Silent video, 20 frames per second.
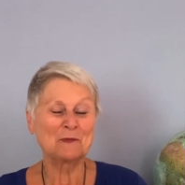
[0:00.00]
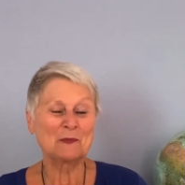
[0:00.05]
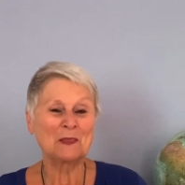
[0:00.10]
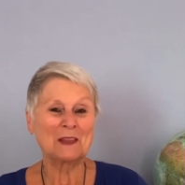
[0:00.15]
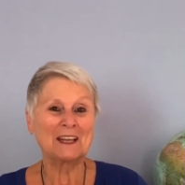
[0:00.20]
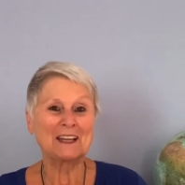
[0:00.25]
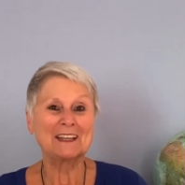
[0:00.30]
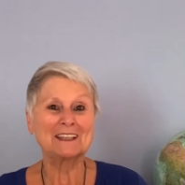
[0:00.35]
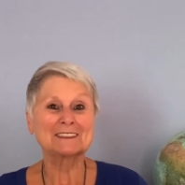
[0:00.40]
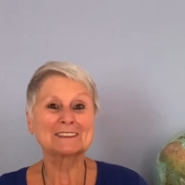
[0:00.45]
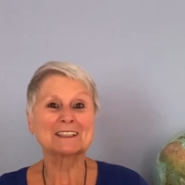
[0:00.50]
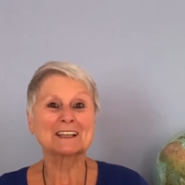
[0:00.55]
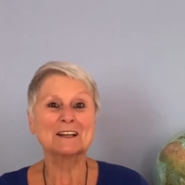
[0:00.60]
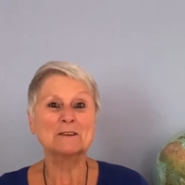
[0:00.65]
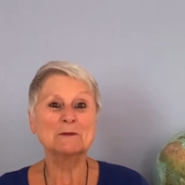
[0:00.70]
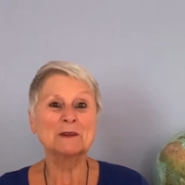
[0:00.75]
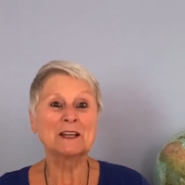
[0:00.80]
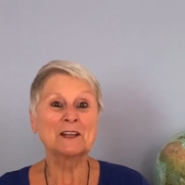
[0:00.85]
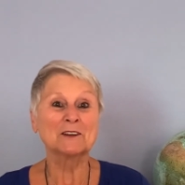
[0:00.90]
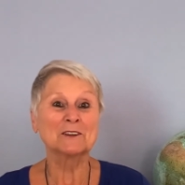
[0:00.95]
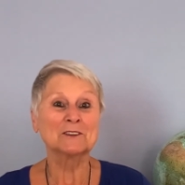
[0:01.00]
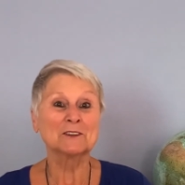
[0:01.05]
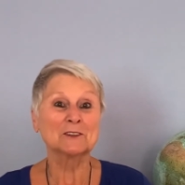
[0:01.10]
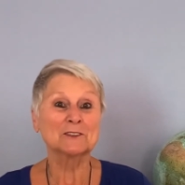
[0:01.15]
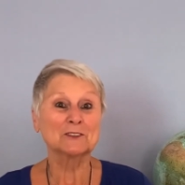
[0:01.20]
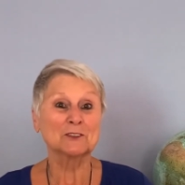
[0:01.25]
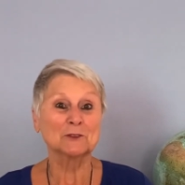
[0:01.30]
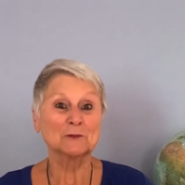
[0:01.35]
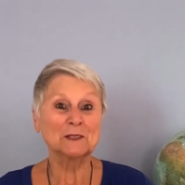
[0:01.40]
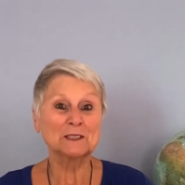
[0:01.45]
It's coming on
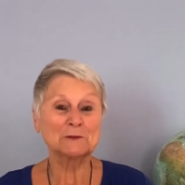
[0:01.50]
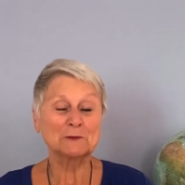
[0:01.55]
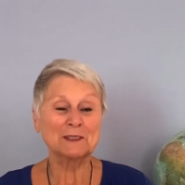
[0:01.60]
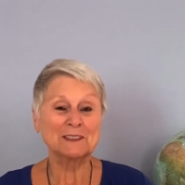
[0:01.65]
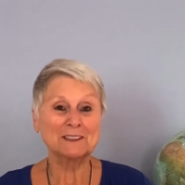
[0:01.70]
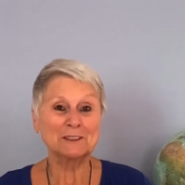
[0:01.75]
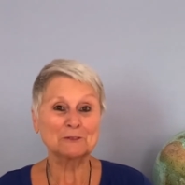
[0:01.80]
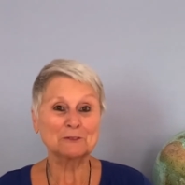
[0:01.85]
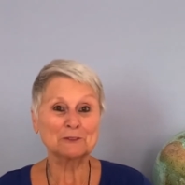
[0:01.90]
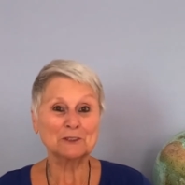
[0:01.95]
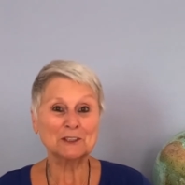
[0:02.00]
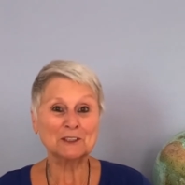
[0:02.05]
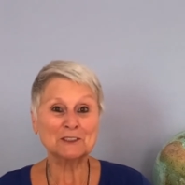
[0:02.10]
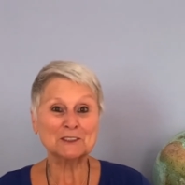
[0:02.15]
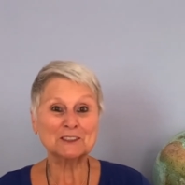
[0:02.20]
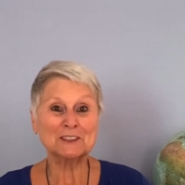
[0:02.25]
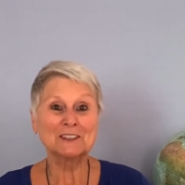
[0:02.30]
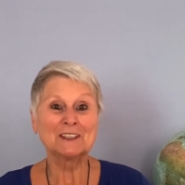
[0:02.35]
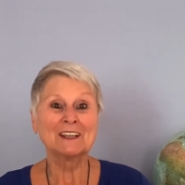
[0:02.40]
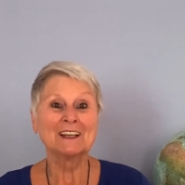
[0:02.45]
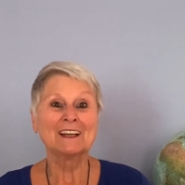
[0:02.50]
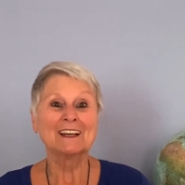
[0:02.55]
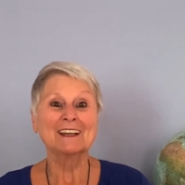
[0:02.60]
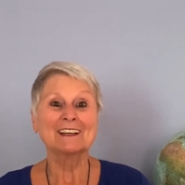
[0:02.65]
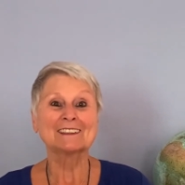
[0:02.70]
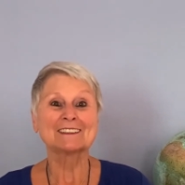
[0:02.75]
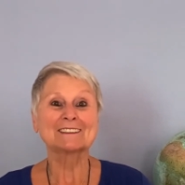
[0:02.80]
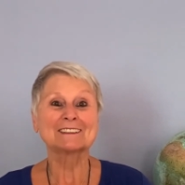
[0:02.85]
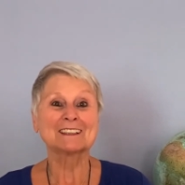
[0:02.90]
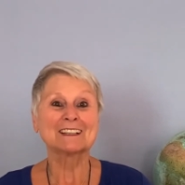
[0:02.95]
October 21st.
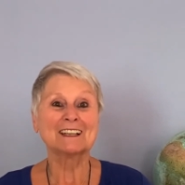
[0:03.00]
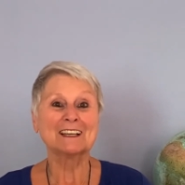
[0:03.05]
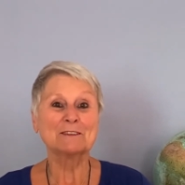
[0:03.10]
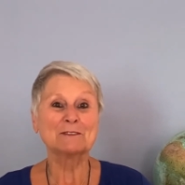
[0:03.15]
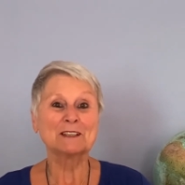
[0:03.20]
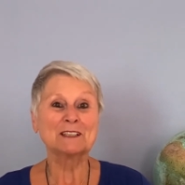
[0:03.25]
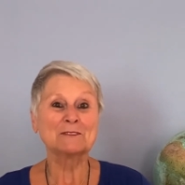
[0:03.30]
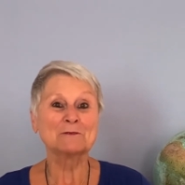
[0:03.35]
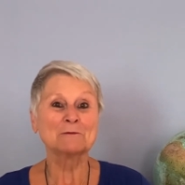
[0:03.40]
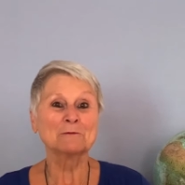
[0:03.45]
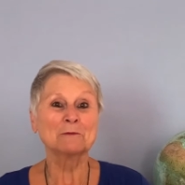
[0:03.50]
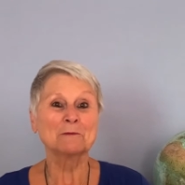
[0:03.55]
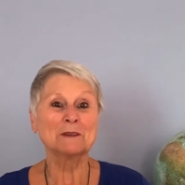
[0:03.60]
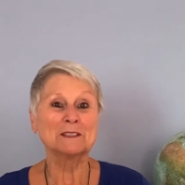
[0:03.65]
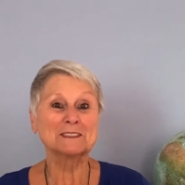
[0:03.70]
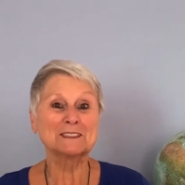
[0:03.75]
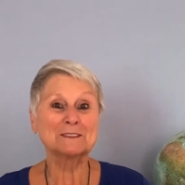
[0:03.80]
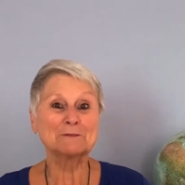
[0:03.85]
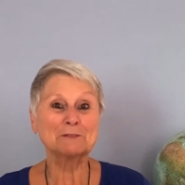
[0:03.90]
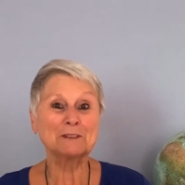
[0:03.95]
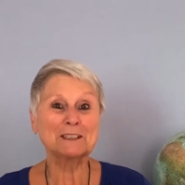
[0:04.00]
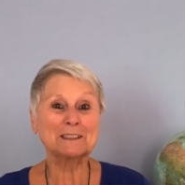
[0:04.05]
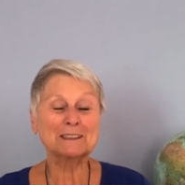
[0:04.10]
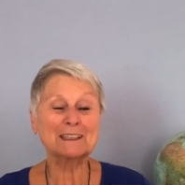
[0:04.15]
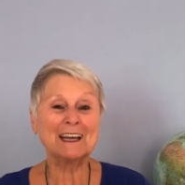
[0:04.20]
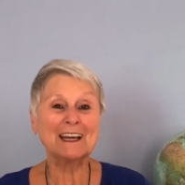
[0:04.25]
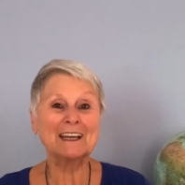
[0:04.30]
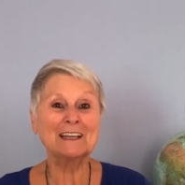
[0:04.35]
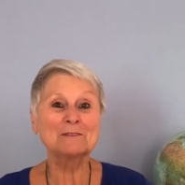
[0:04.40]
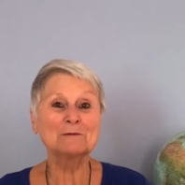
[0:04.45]
It's 11 Pacific
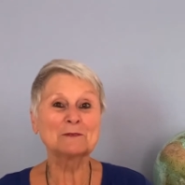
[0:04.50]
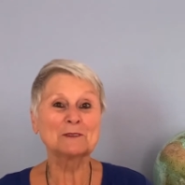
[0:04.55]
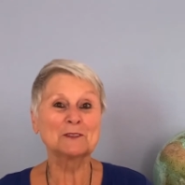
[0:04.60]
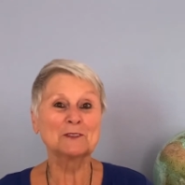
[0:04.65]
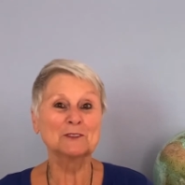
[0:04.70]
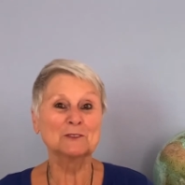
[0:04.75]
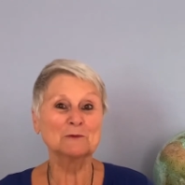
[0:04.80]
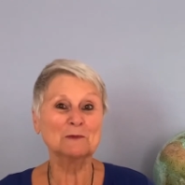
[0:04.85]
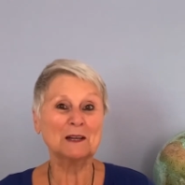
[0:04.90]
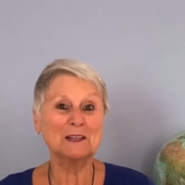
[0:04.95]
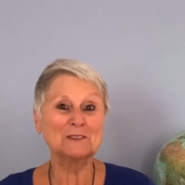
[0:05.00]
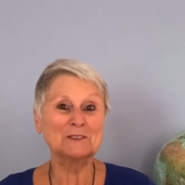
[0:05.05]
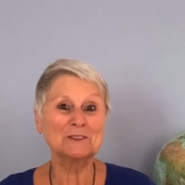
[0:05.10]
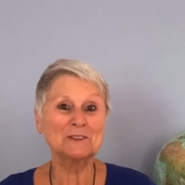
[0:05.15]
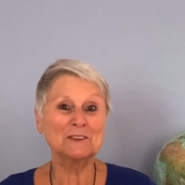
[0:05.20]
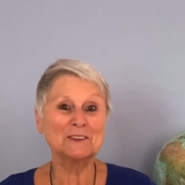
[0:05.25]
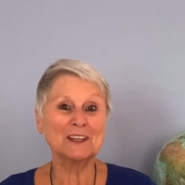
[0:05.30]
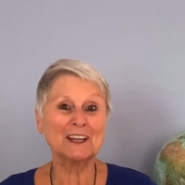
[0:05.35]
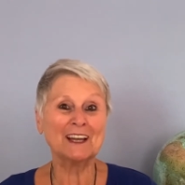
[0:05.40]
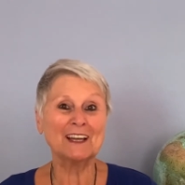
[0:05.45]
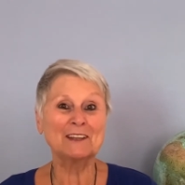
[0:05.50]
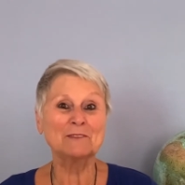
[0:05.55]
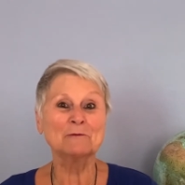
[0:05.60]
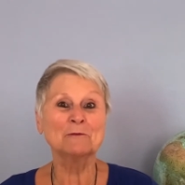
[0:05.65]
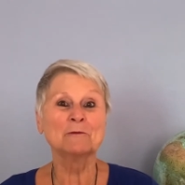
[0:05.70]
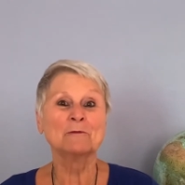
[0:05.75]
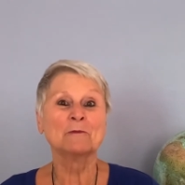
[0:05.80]
time, New Mountain time,